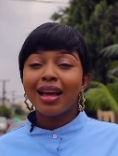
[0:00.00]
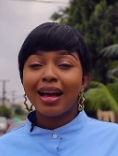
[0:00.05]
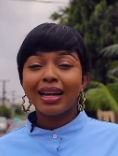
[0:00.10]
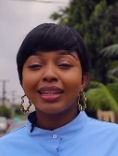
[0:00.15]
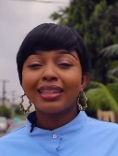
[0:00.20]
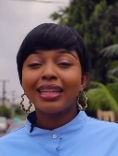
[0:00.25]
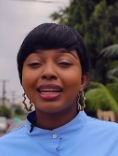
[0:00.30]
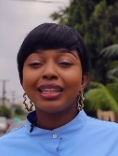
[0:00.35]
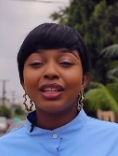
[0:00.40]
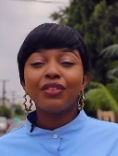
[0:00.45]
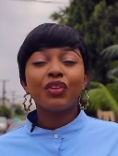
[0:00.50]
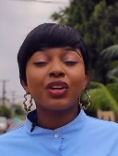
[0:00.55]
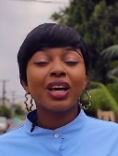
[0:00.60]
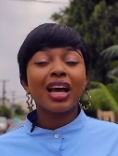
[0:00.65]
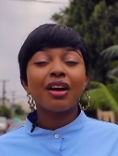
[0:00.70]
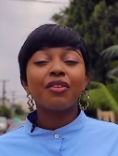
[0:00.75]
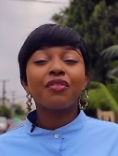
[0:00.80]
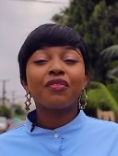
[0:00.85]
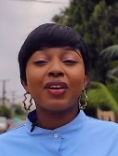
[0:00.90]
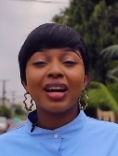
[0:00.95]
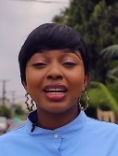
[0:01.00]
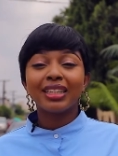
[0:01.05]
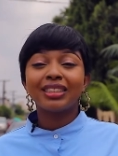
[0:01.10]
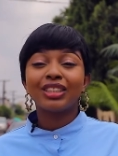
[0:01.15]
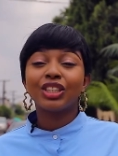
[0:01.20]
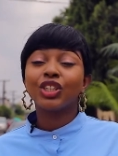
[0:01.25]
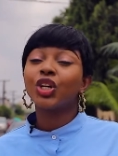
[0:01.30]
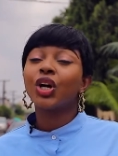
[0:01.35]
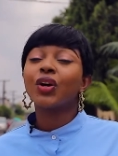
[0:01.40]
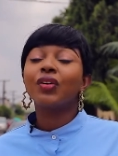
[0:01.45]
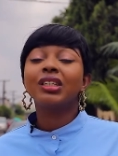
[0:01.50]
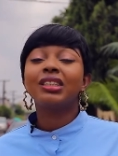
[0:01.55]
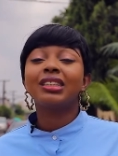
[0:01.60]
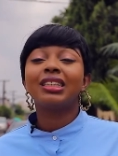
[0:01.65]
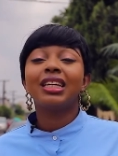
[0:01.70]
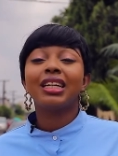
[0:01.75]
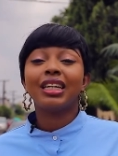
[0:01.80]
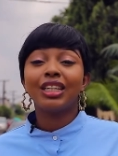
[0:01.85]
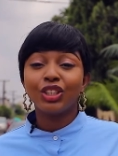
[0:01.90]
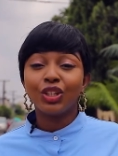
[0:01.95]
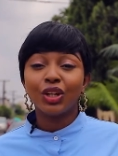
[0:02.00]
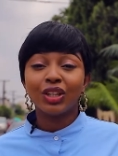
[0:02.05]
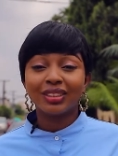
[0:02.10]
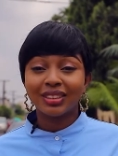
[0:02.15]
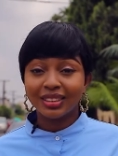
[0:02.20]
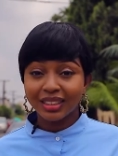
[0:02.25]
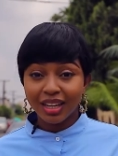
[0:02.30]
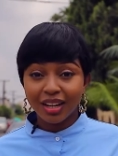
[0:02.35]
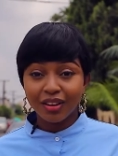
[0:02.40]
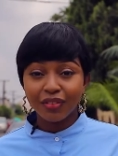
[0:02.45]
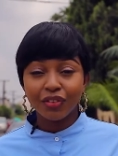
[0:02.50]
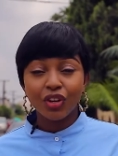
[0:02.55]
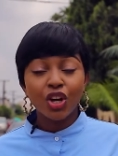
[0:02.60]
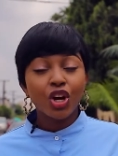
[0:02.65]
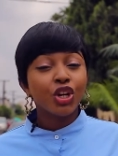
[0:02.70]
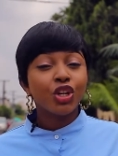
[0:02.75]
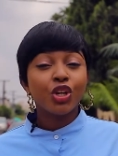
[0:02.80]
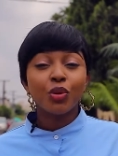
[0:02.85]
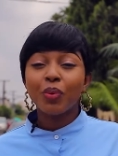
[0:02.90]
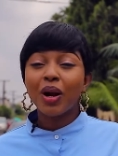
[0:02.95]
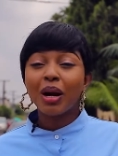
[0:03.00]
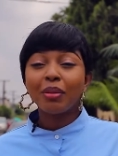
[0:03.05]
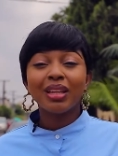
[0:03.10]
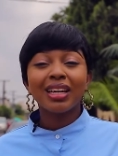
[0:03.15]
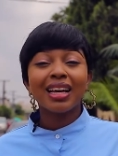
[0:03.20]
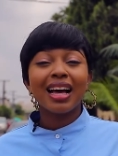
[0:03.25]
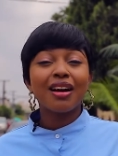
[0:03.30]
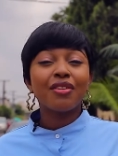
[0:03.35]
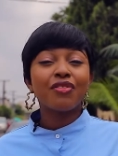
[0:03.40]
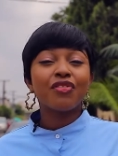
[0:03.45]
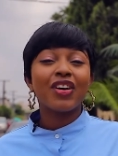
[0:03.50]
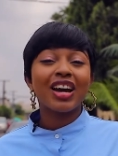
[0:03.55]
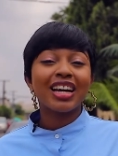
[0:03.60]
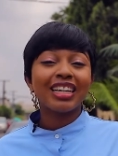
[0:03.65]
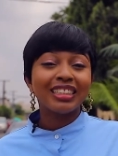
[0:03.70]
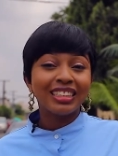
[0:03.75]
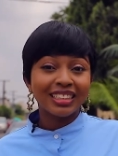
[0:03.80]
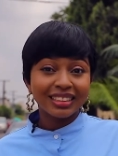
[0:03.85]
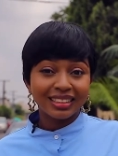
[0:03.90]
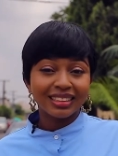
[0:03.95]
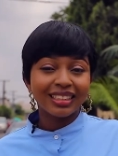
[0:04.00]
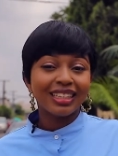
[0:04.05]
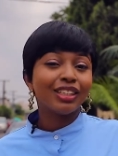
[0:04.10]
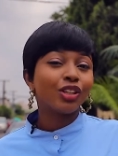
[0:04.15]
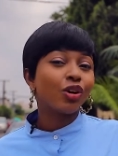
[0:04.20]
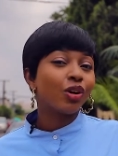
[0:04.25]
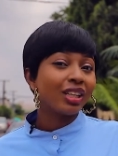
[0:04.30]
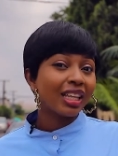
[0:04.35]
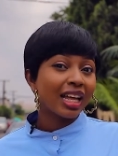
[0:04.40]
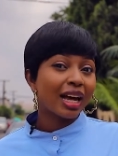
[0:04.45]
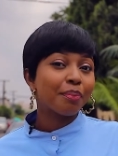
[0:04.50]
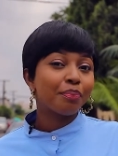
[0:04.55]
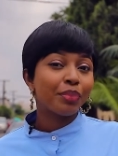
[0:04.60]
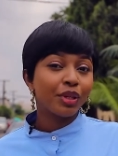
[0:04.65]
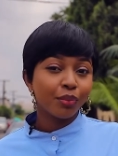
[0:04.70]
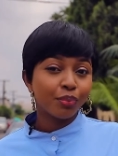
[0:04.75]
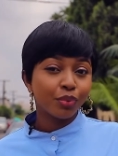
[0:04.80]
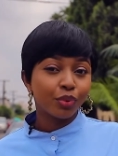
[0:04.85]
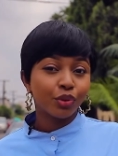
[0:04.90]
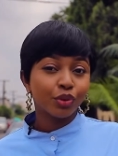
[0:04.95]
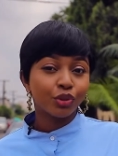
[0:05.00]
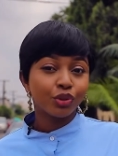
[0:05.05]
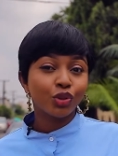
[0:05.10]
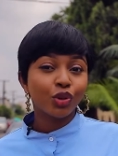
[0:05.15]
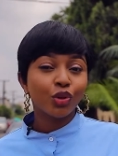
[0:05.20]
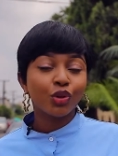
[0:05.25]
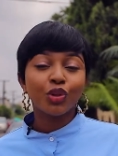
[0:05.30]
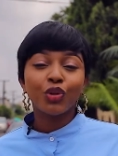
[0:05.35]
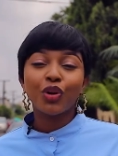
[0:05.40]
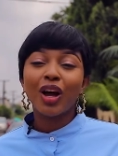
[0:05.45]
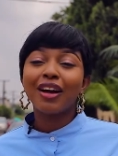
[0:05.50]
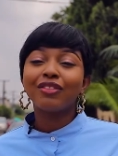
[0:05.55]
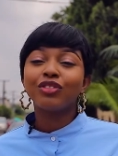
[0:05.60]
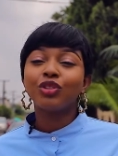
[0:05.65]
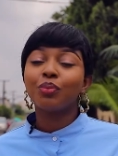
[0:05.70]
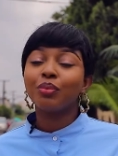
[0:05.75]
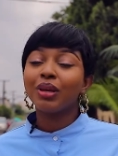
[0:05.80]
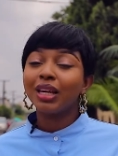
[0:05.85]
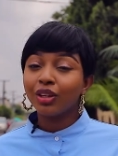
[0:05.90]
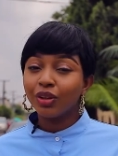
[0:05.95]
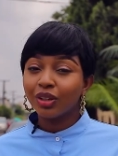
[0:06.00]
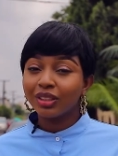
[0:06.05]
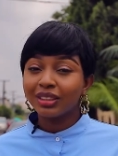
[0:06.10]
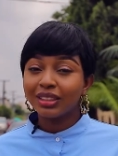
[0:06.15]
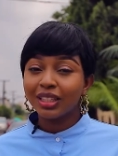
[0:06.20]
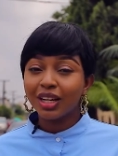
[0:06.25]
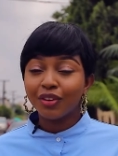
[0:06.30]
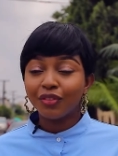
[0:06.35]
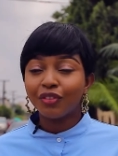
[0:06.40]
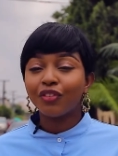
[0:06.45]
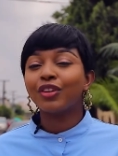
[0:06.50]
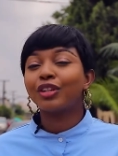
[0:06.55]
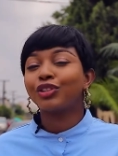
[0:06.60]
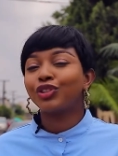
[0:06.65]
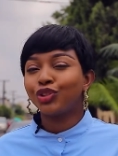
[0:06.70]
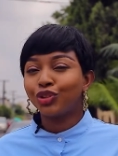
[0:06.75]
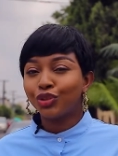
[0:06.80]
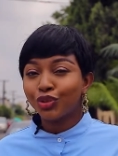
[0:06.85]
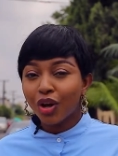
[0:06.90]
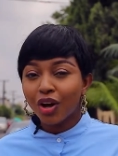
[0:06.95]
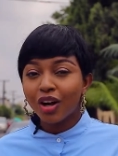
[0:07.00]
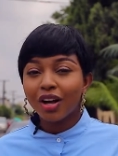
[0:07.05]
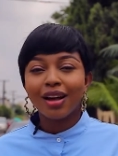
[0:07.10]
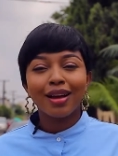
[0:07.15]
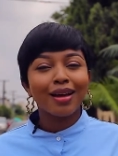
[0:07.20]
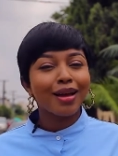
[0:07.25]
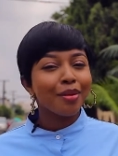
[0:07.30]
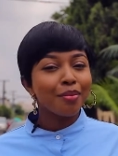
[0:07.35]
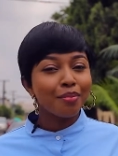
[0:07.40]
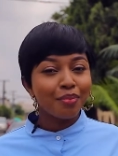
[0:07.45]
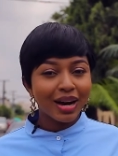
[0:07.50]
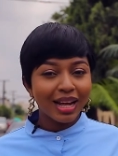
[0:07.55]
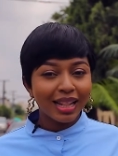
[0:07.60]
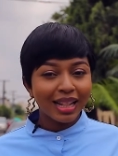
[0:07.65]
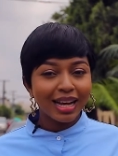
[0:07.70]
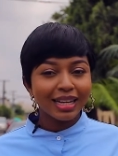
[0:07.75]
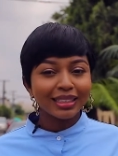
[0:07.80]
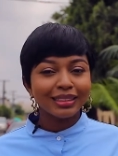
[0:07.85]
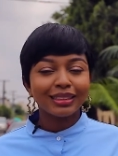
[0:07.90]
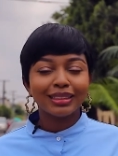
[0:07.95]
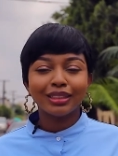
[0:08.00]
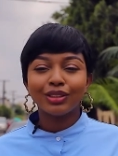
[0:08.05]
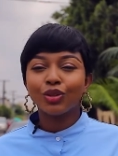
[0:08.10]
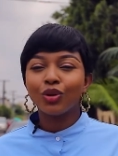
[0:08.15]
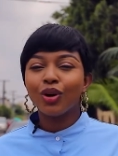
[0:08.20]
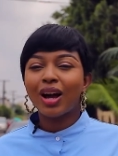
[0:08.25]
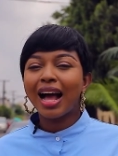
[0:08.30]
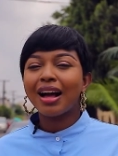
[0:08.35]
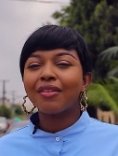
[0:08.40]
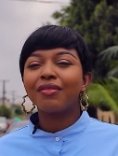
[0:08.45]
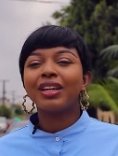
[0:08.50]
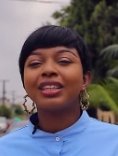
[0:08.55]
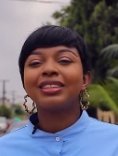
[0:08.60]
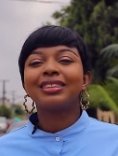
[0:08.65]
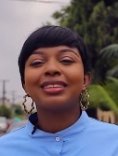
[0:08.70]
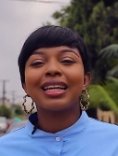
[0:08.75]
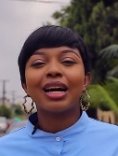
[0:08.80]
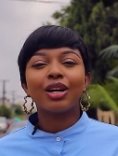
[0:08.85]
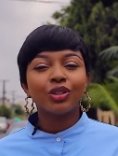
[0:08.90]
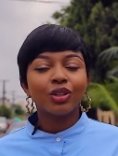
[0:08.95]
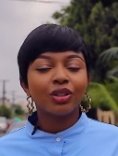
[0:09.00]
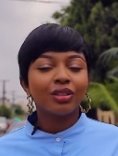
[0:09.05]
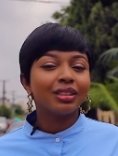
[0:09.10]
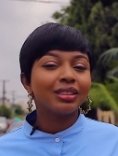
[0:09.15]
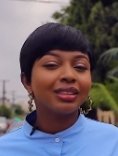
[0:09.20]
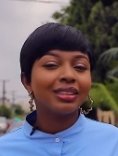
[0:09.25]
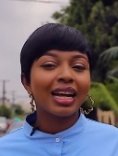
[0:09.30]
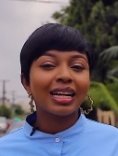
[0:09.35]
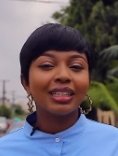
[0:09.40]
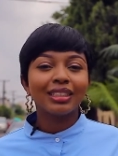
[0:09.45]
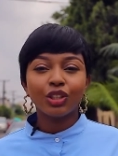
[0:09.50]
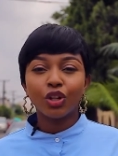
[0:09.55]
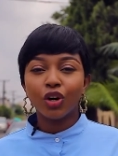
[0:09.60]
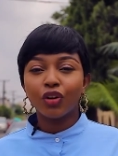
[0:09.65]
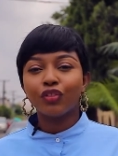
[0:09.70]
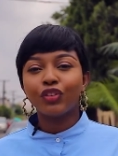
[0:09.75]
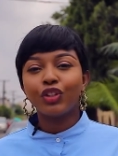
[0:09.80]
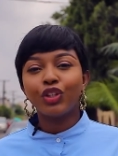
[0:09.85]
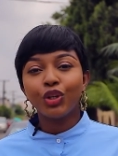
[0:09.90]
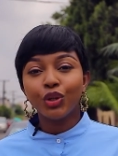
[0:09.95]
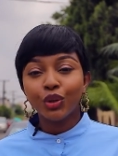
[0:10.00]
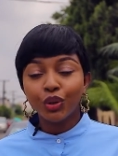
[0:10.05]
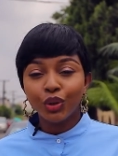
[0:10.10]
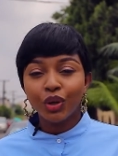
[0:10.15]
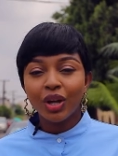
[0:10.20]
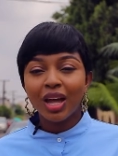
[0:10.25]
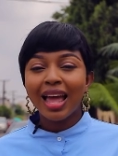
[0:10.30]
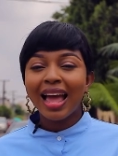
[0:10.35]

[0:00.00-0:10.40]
And then if you can't find security in yourself, you probably can't find it in other people. So you have to make yourself strong, balanced, you know, have a sound understanding of you